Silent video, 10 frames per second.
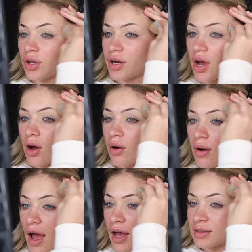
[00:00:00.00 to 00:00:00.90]
you
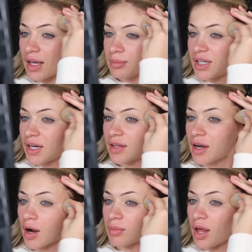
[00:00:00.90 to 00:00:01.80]
know, as I'm sitting
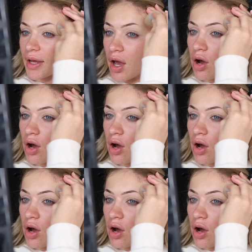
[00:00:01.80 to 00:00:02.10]
there, I'm like,